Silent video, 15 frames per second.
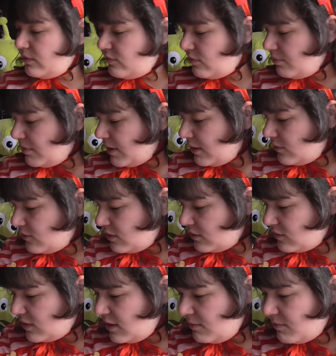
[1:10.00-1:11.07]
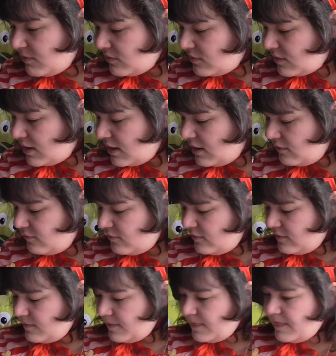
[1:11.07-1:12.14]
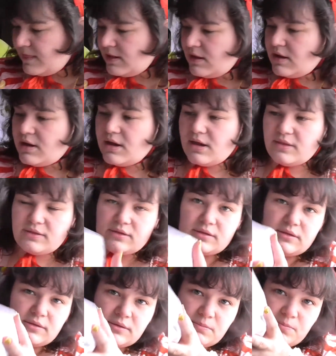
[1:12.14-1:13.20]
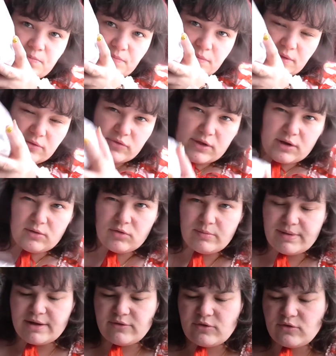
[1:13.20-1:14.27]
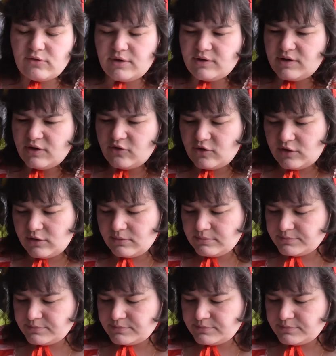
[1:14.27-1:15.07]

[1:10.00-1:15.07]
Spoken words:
with some plastic to keep it safe, and then it looks like all the blouses are in tissue.